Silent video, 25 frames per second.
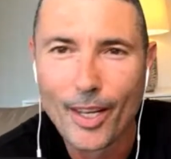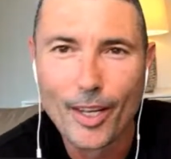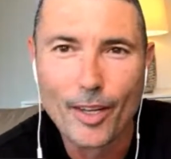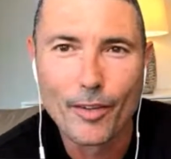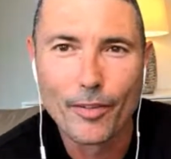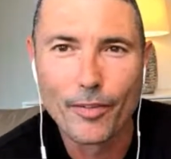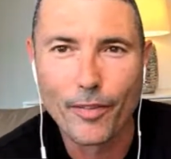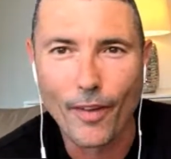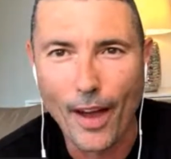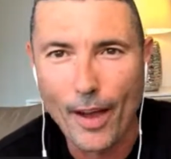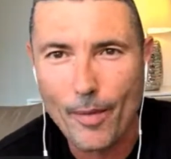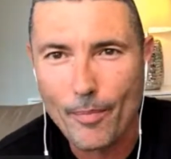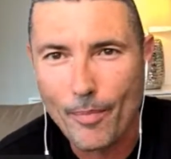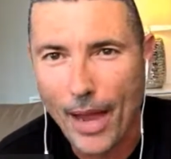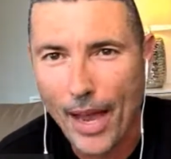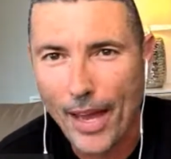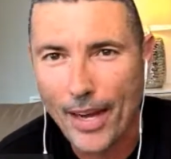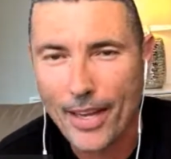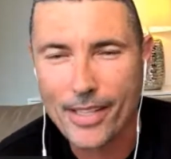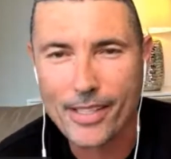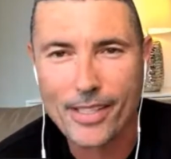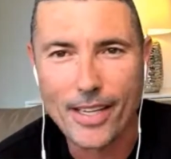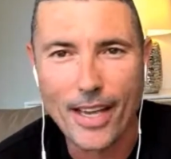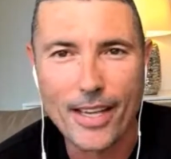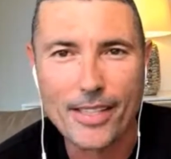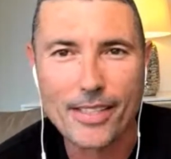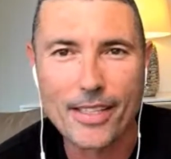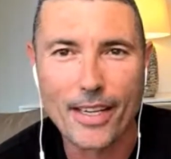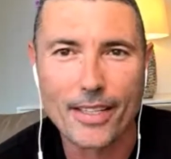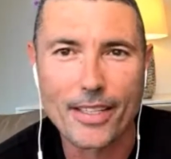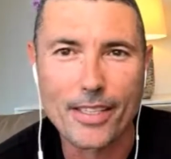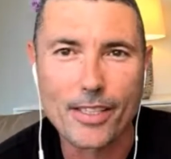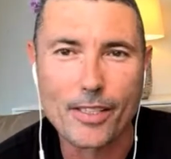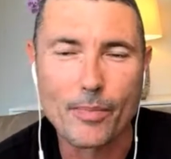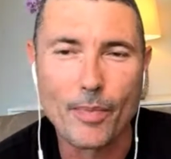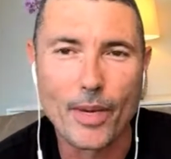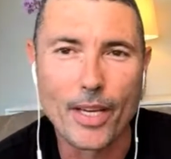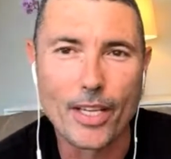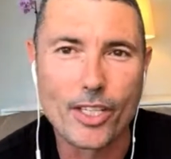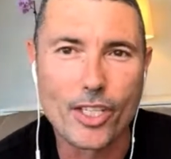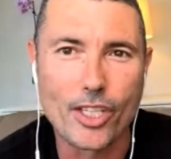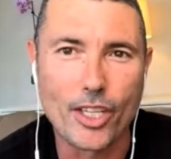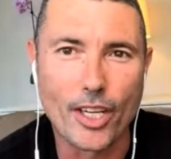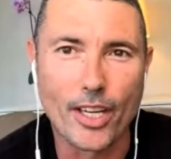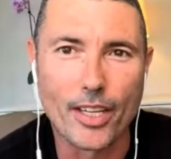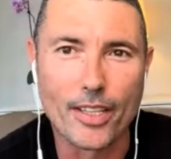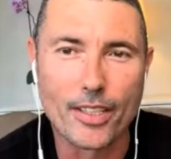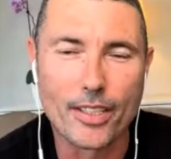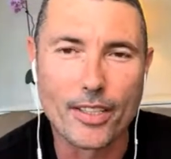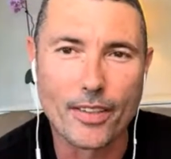Fight Matters, as I just
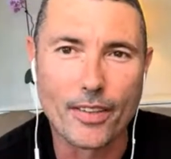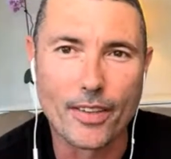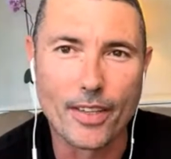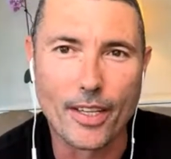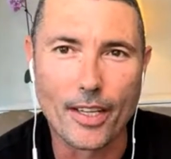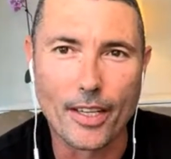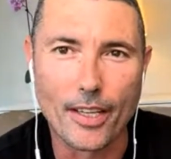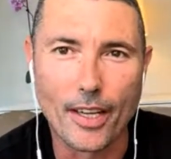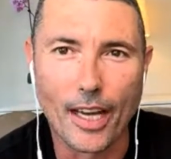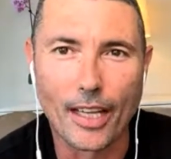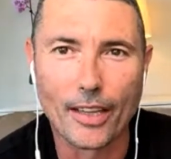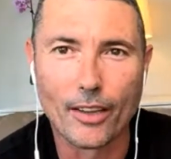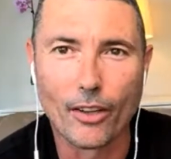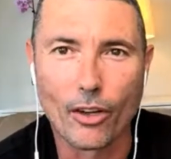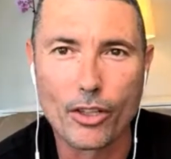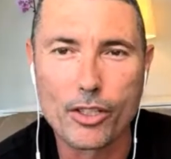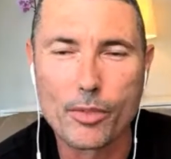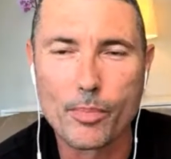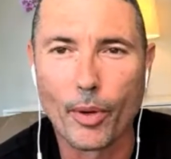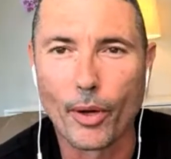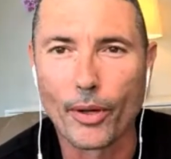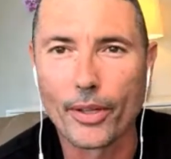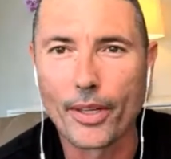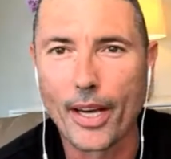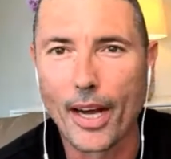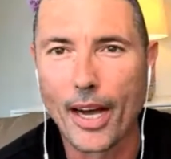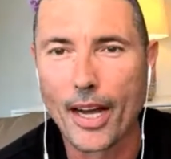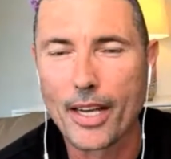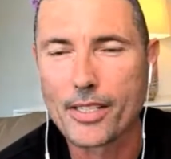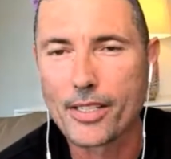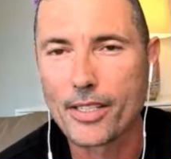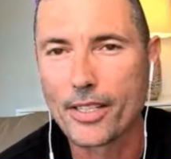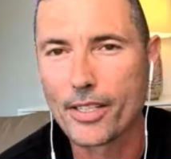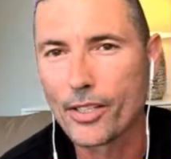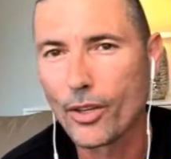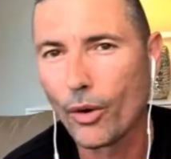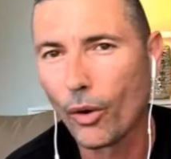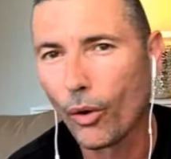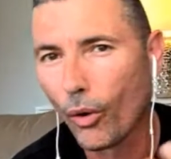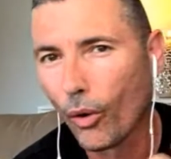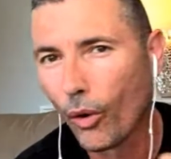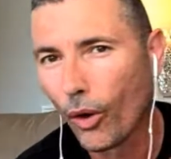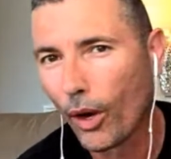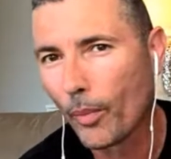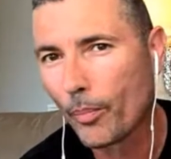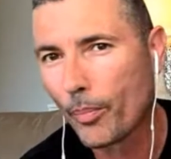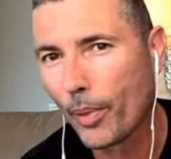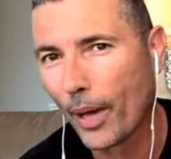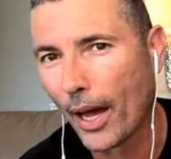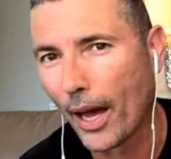mentioned, the Unlocks podcast is all
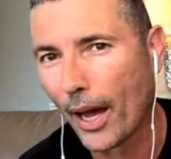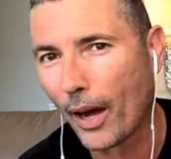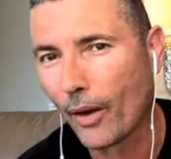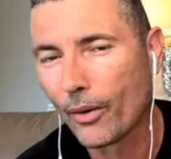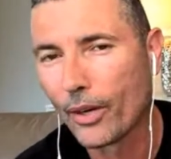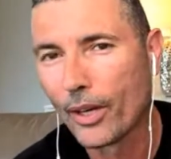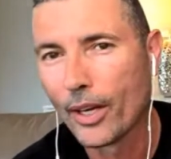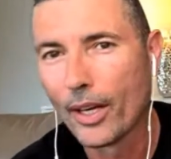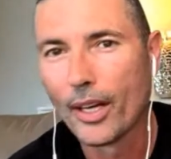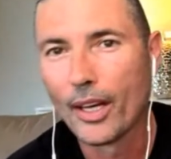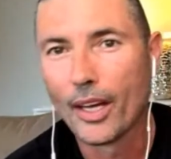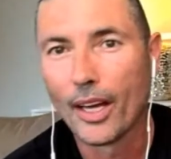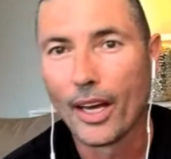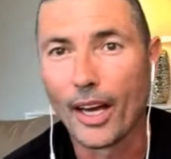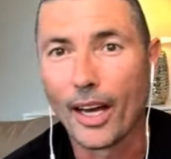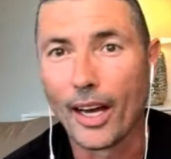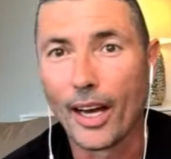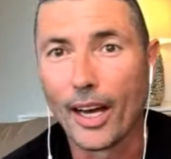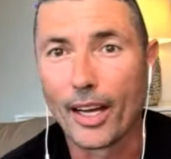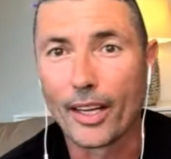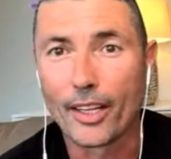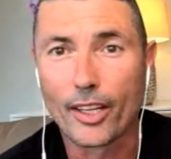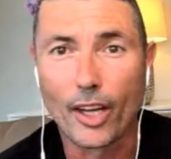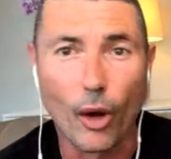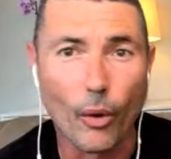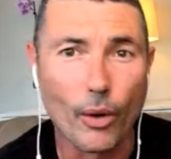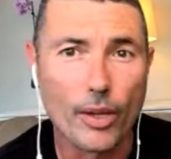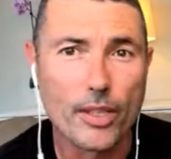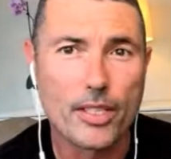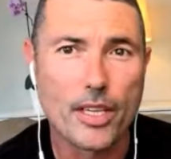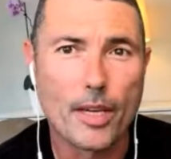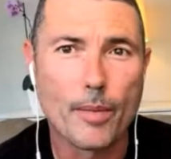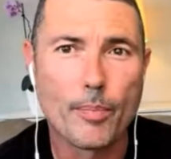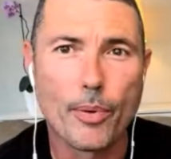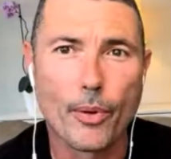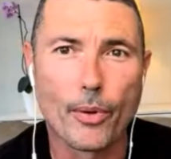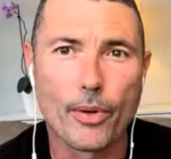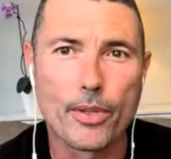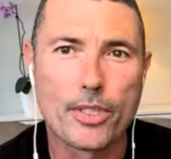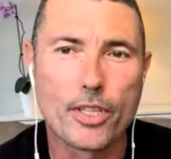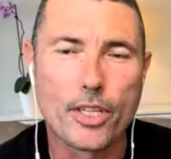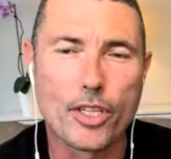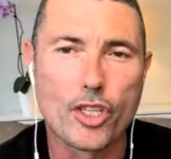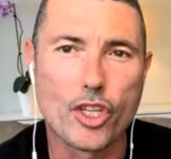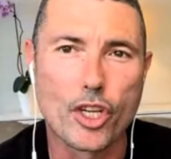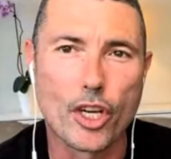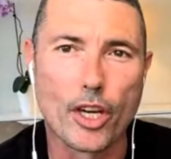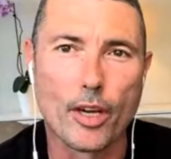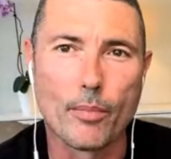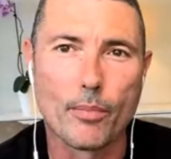about going deeper into
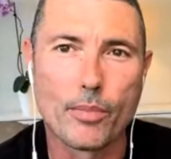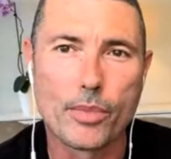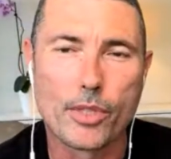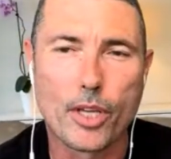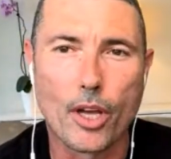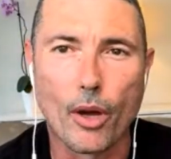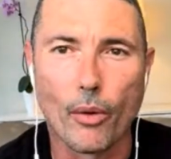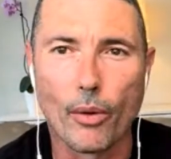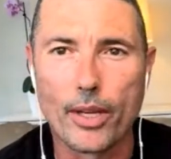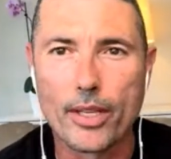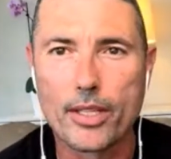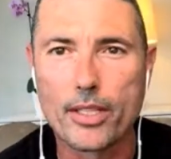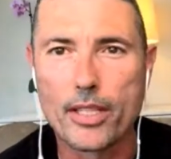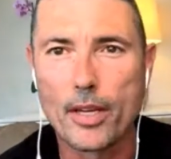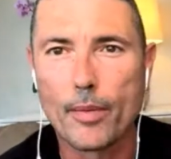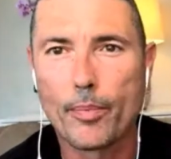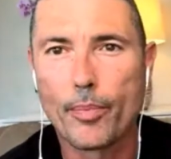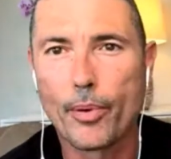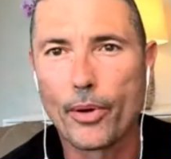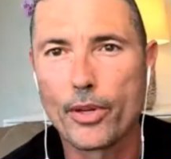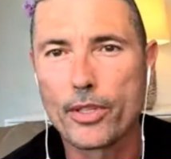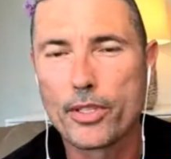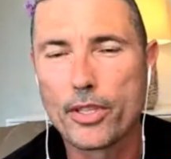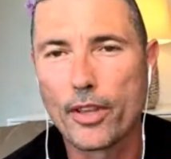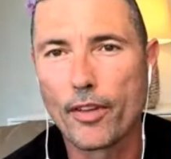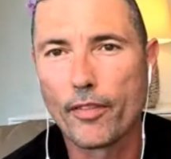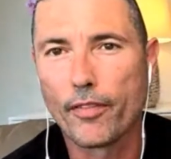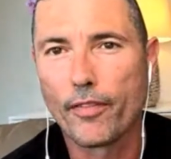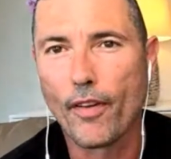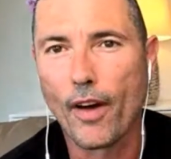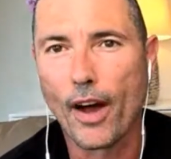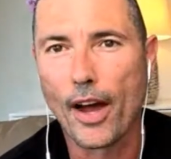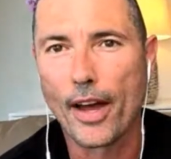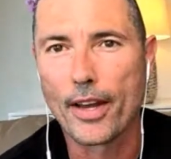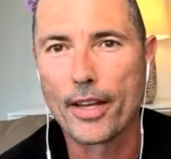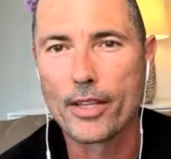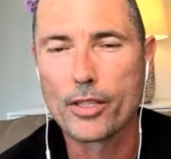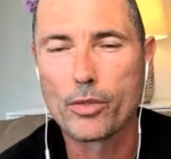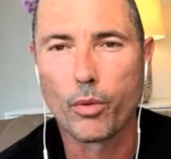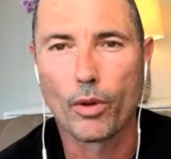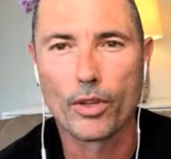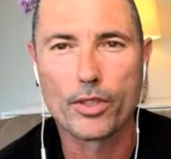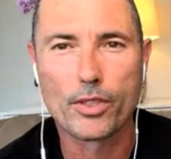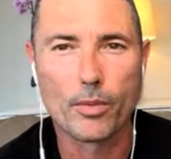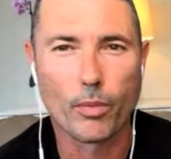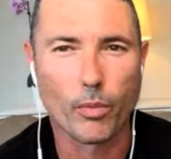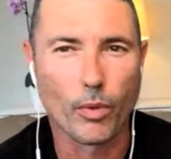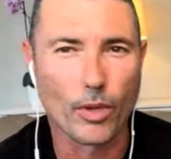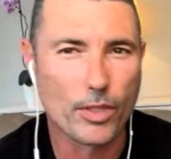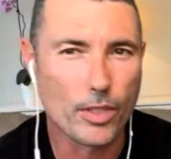gyms, going deeper into the fighters,
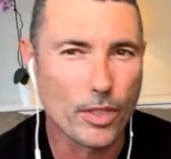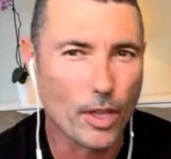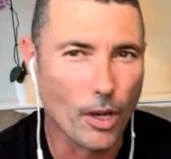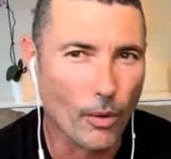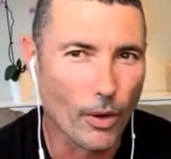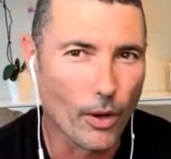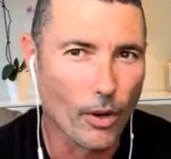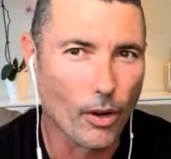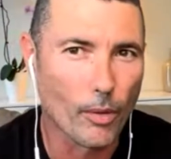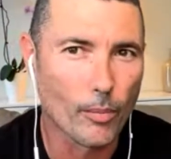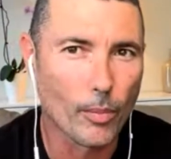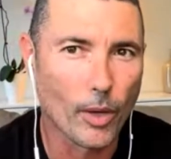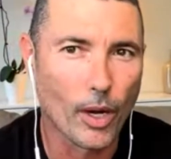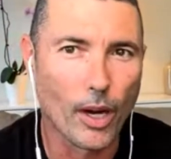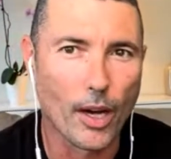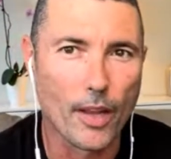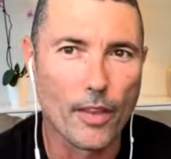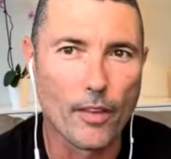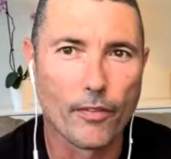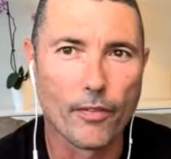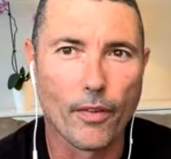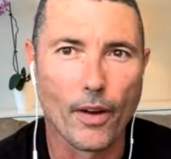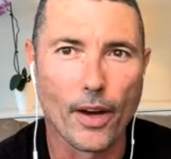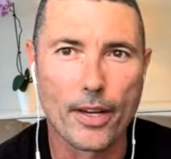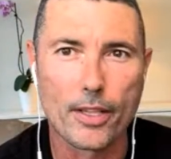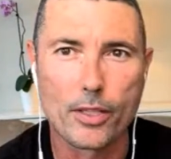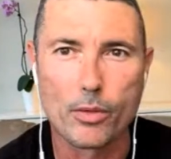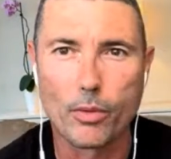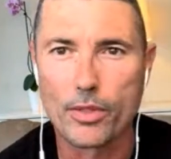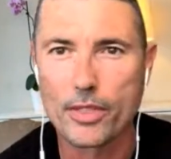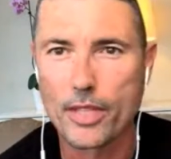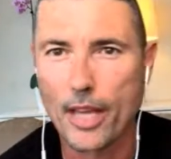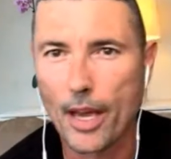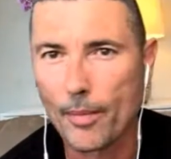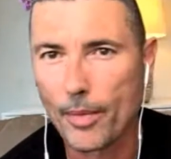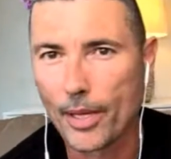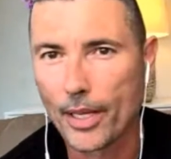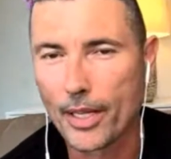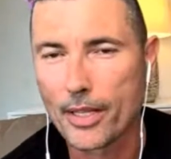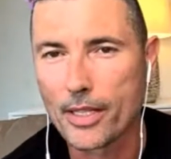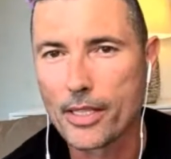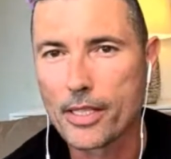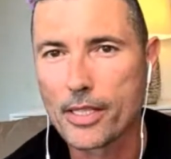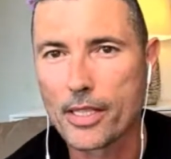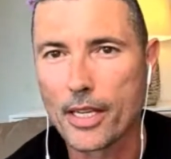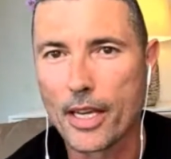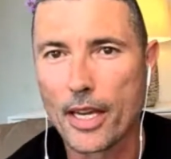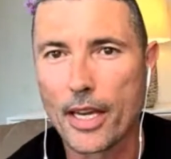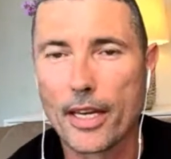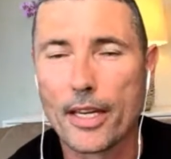what's going on behind the fighters, what's happening in the
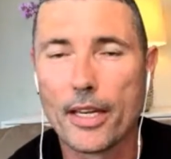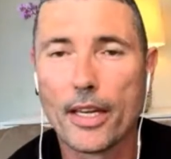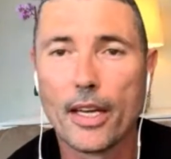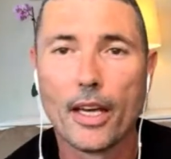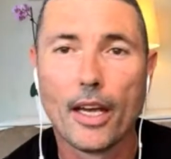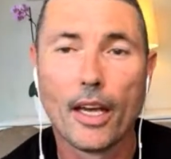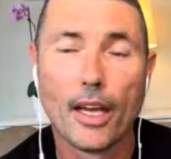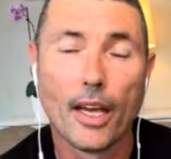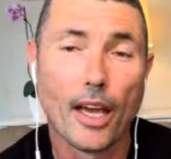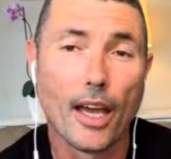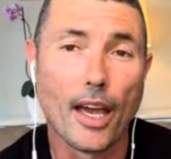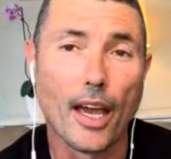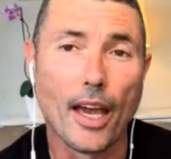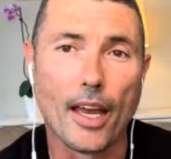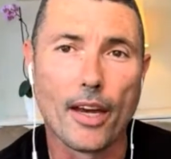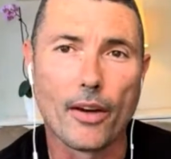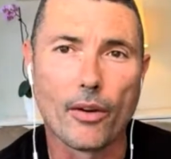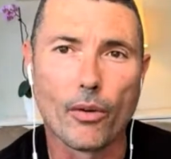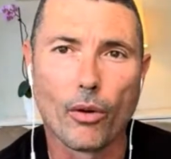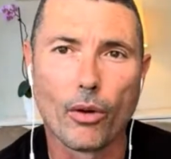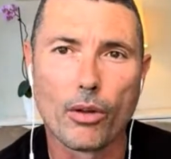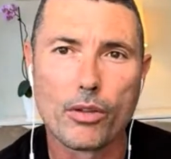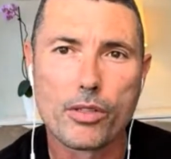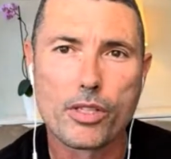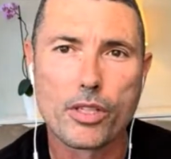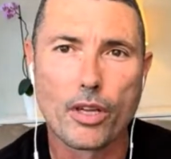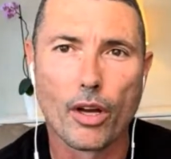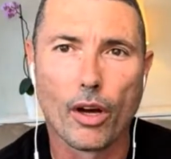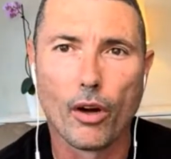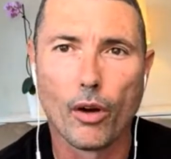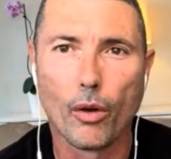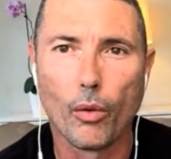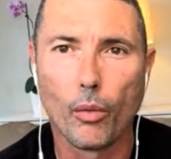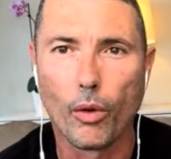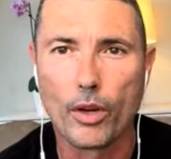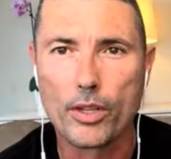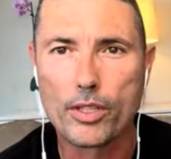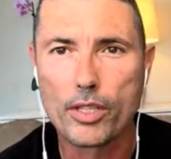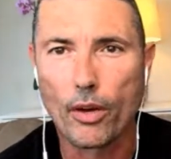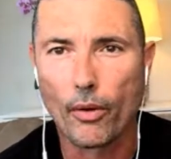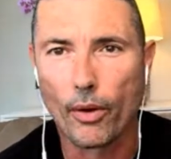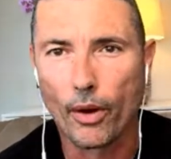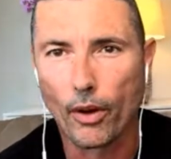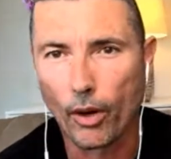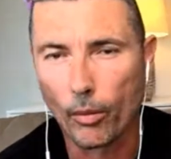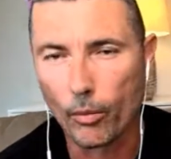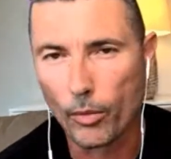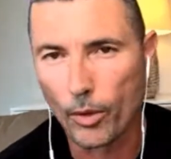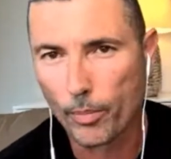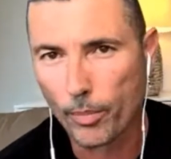scene, and also what's going
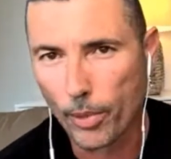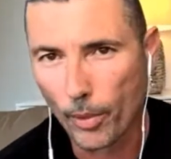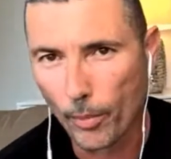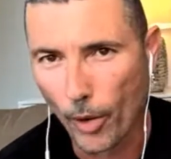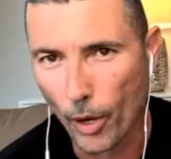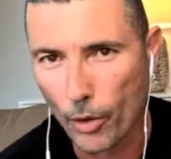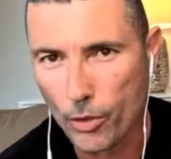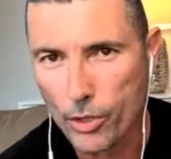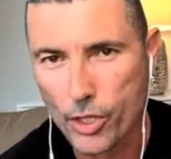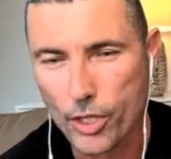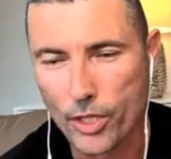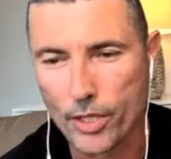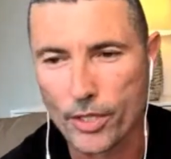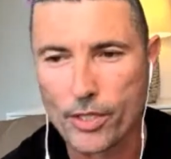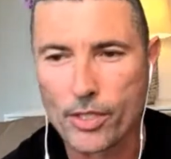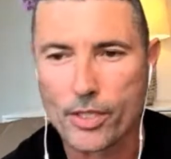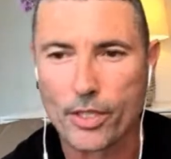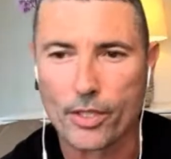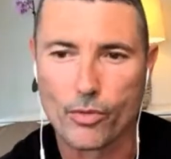on with promotions.